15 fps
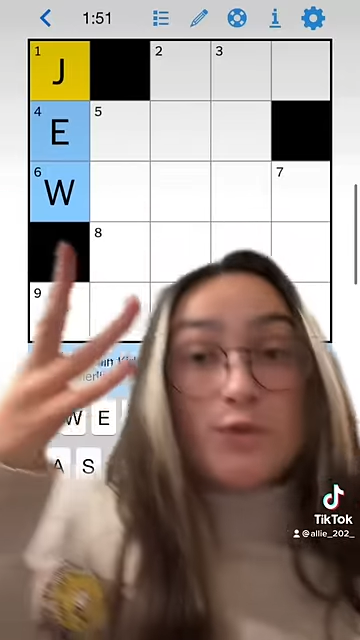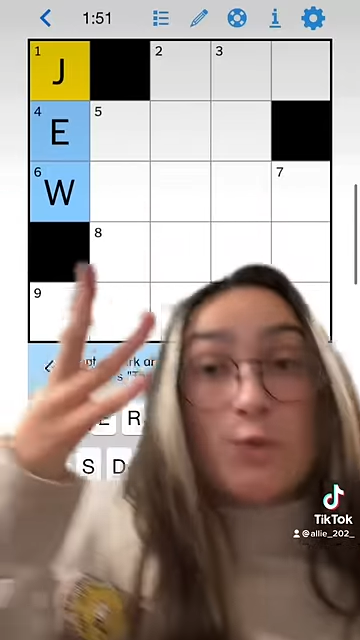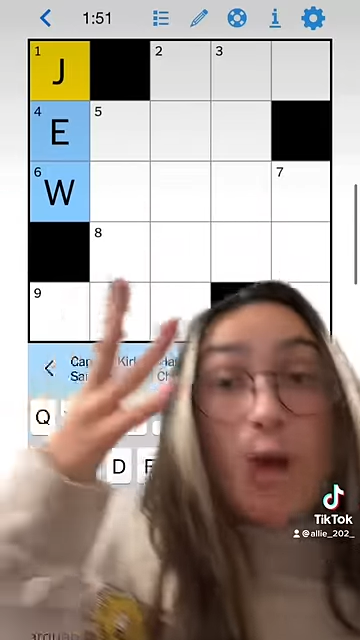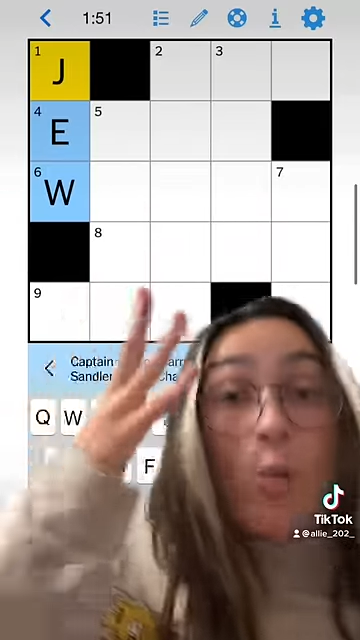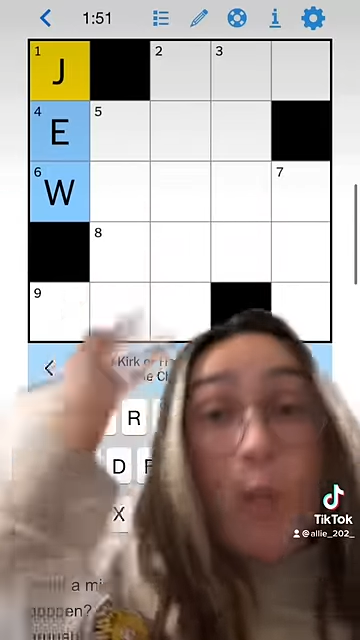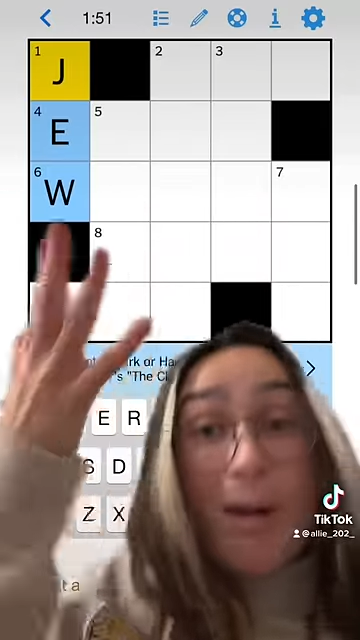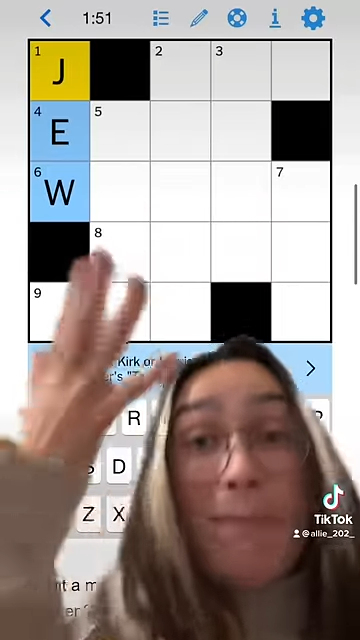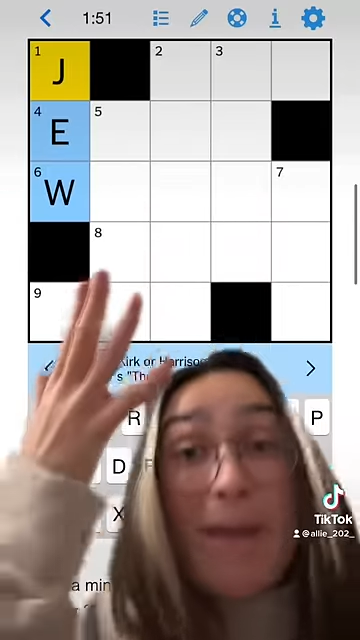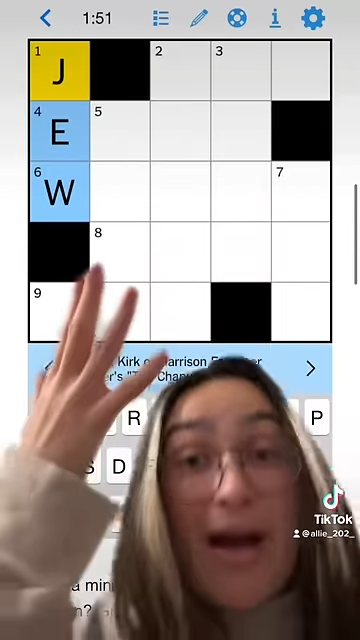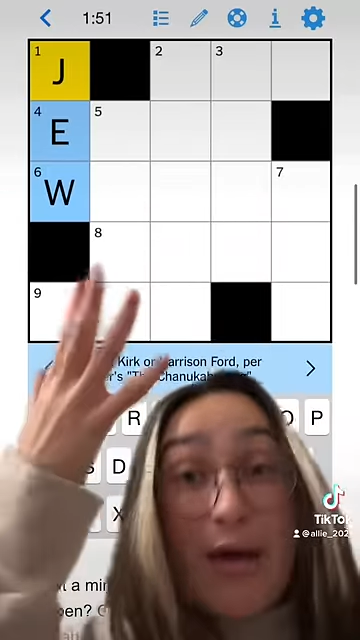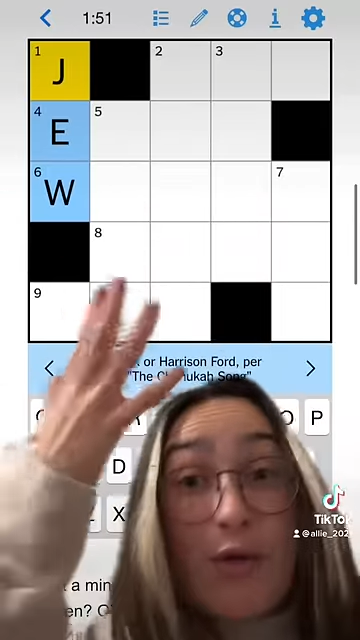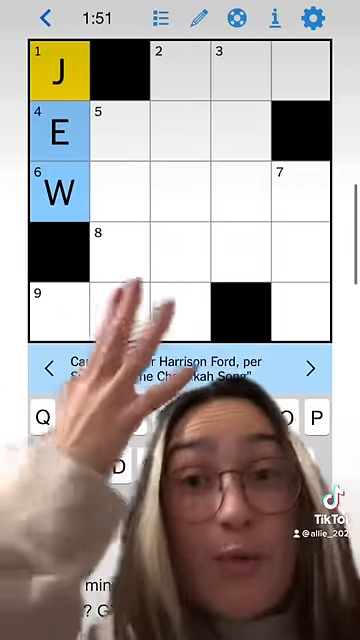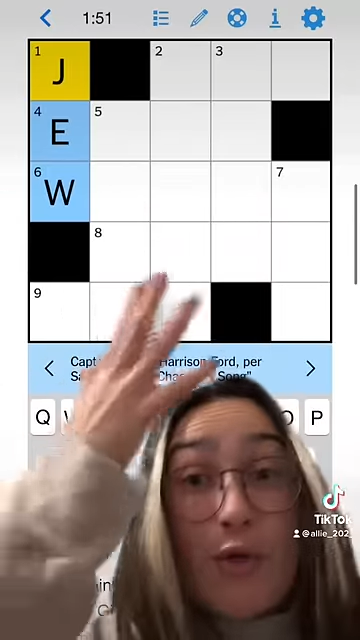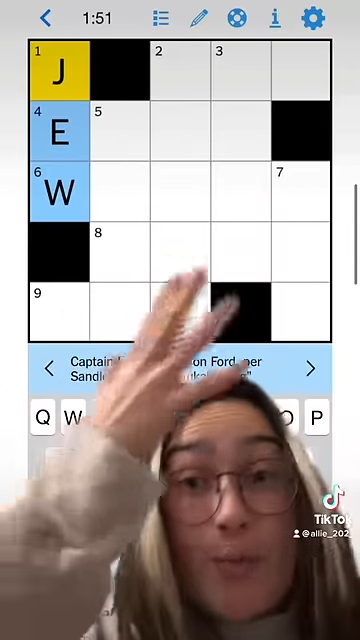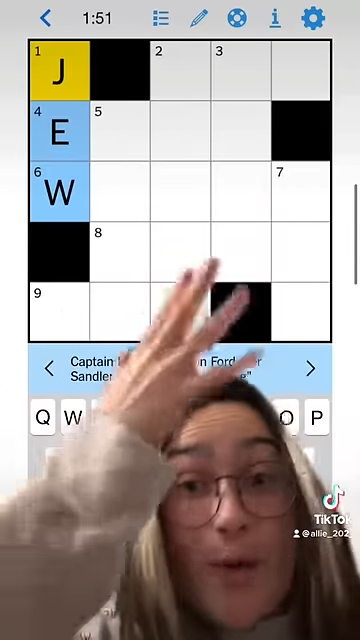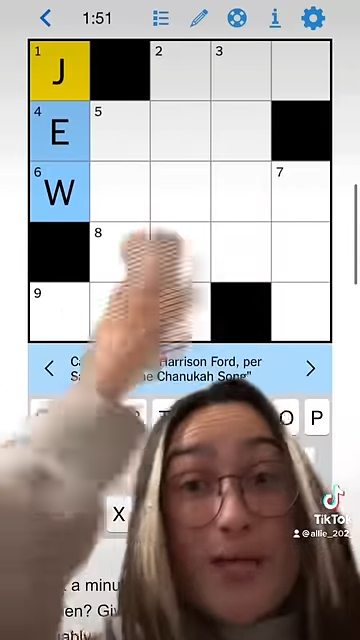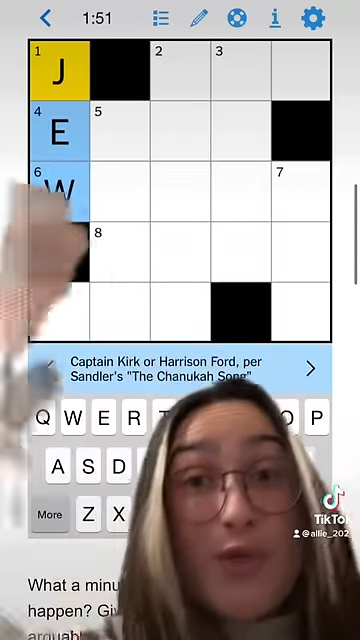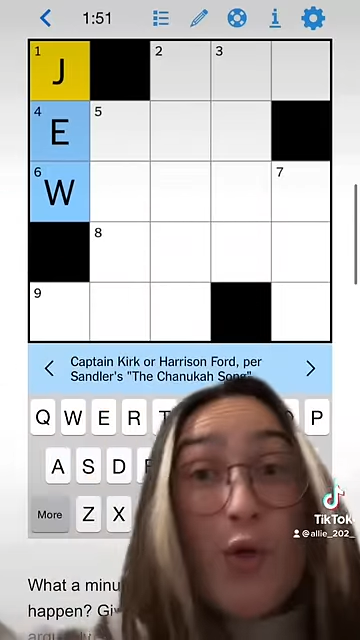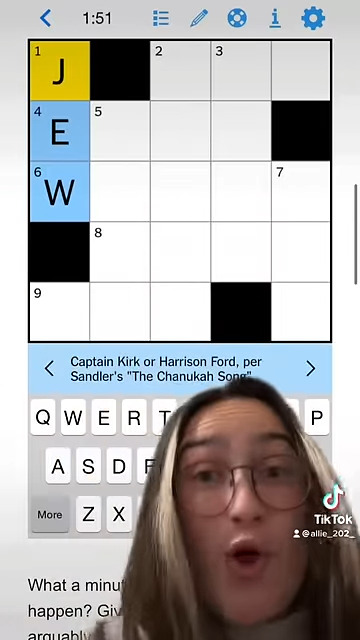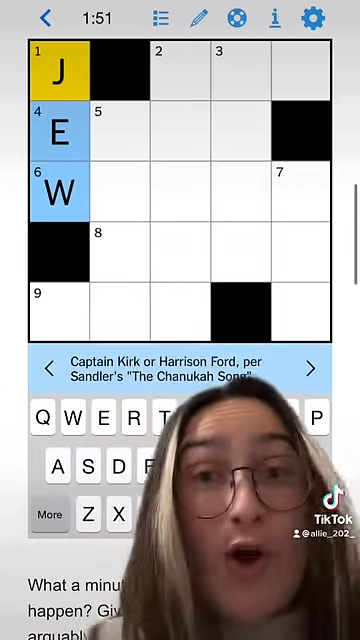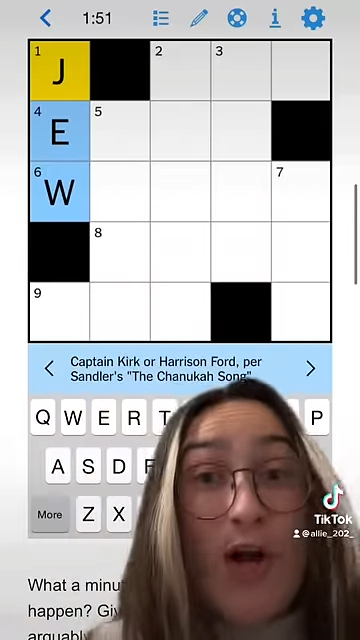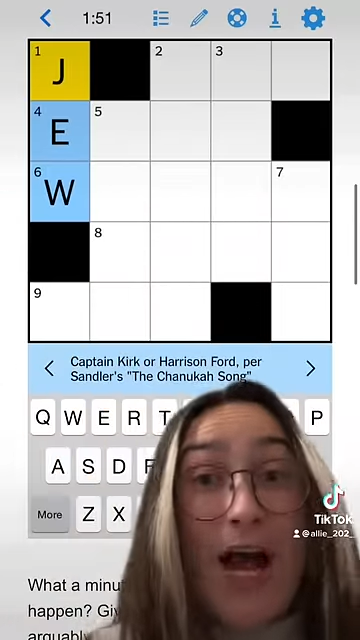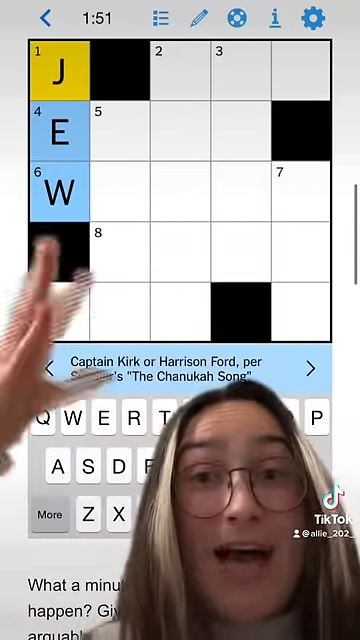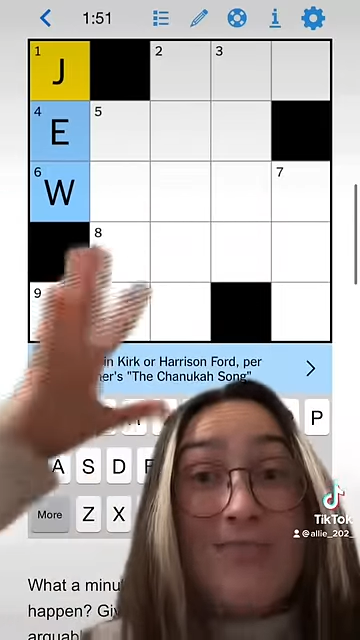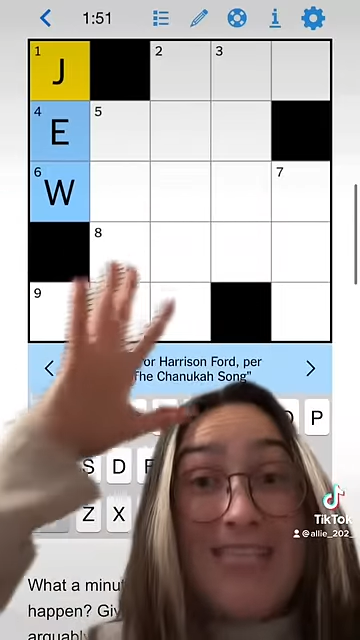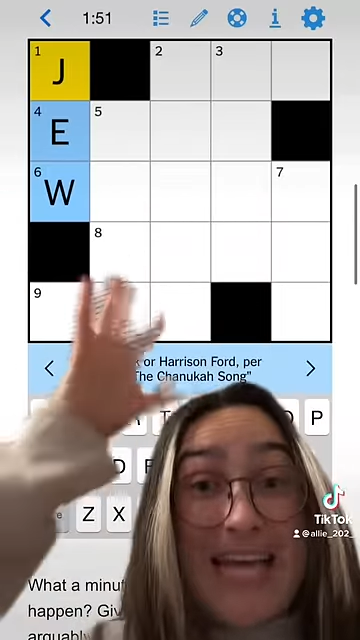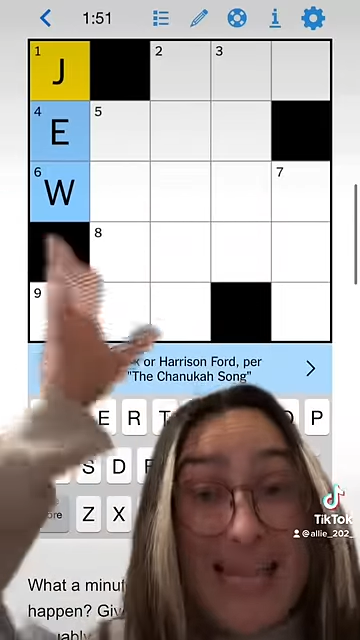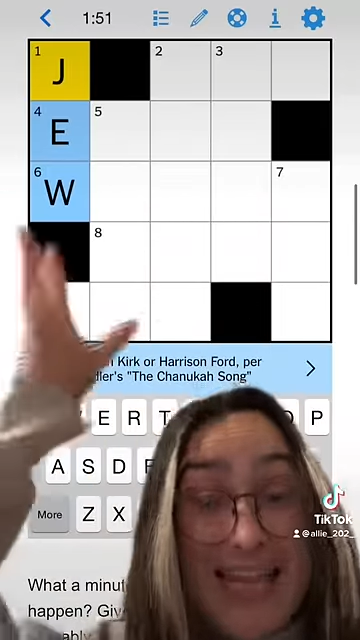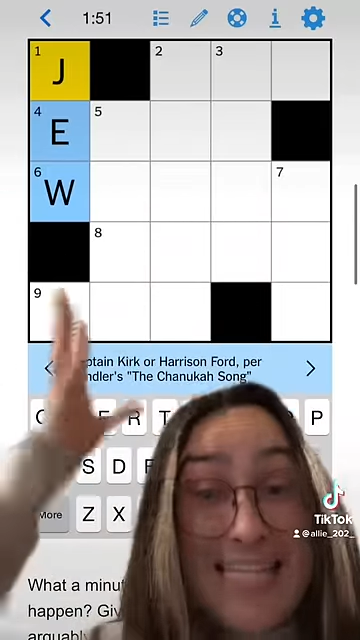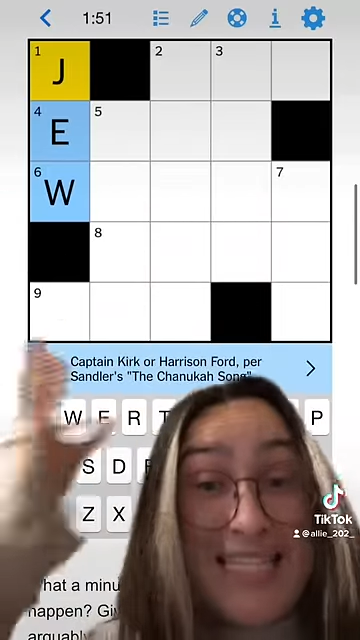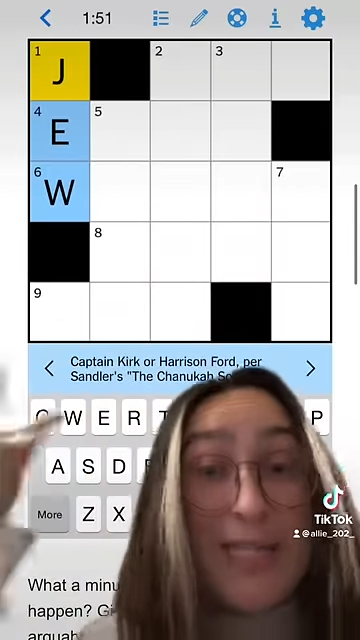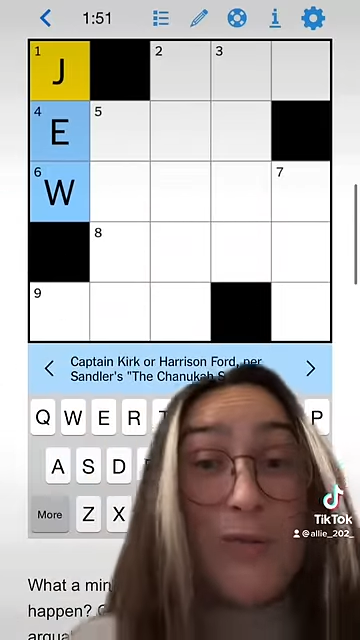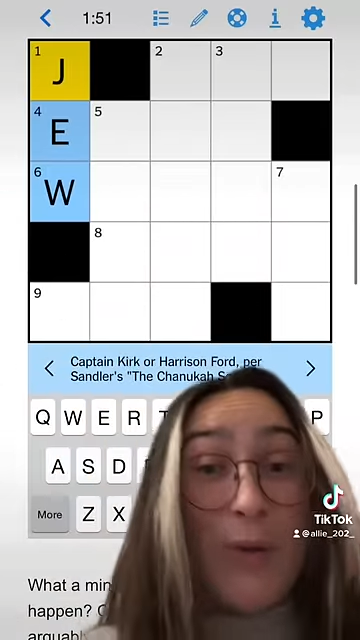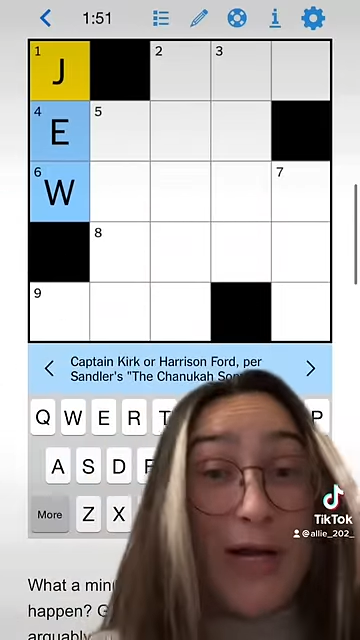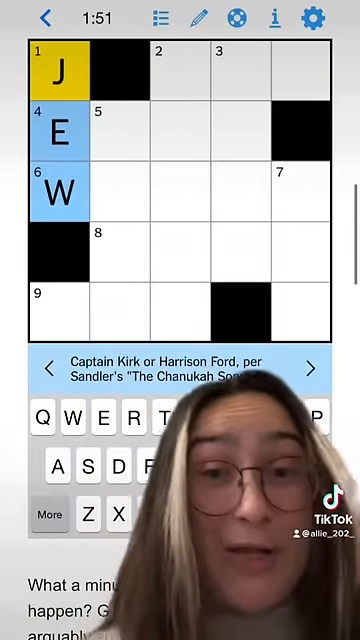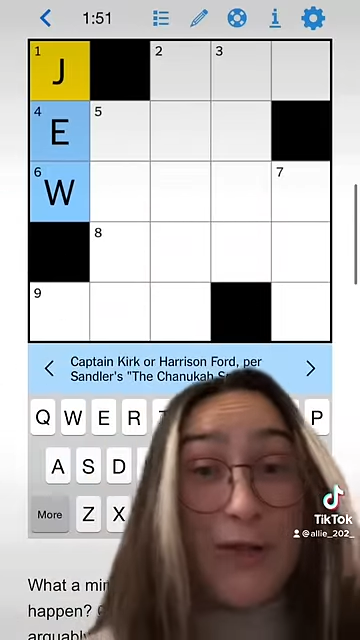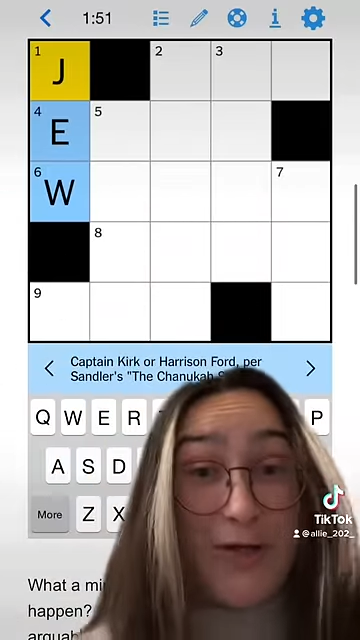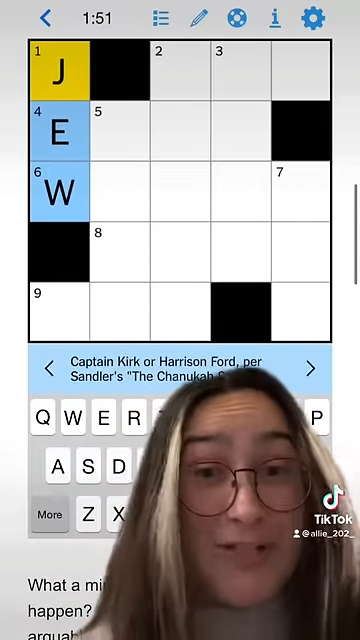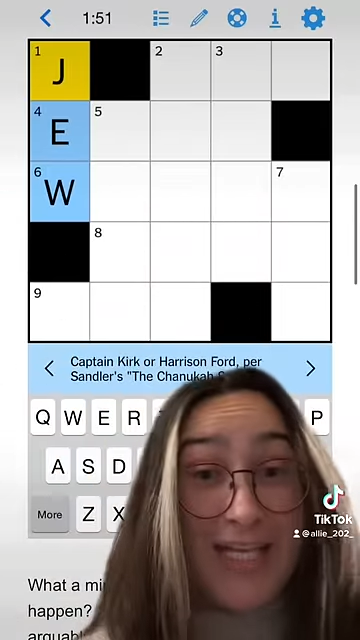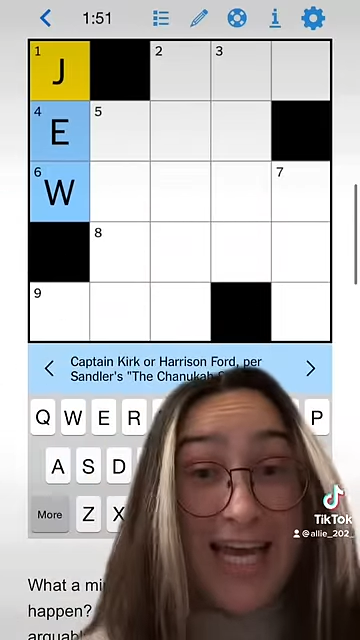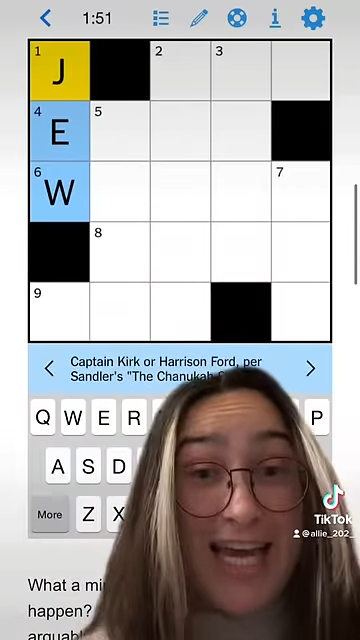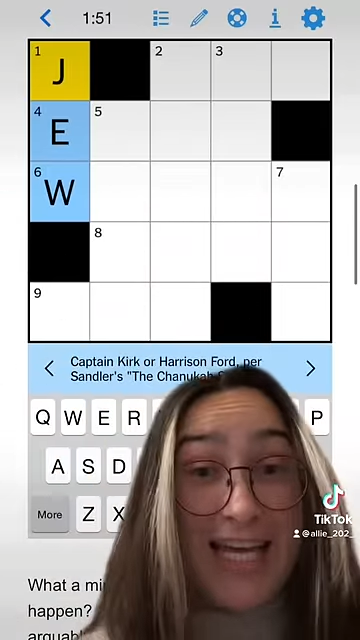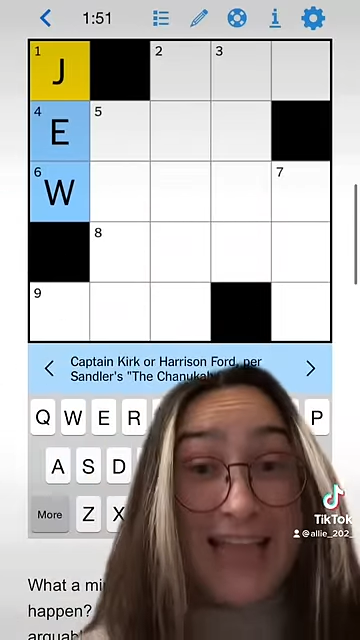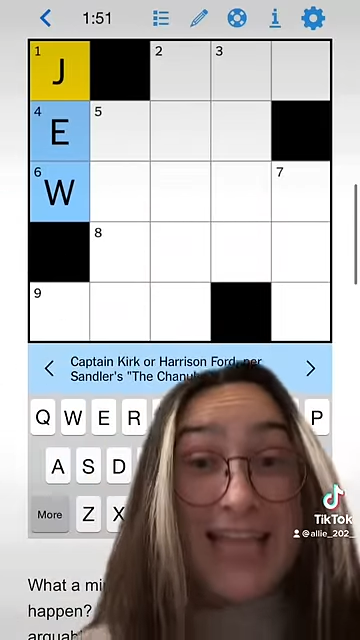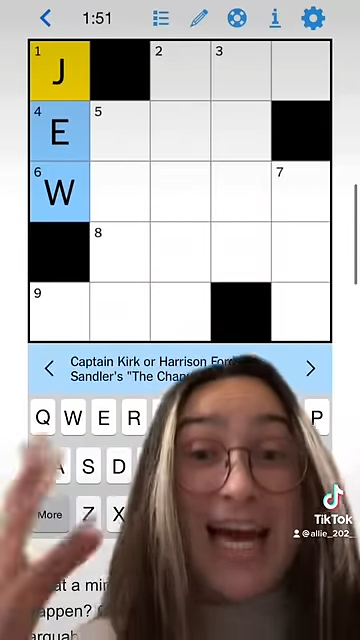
So I went back through the puzzle archives and this is what it looked like.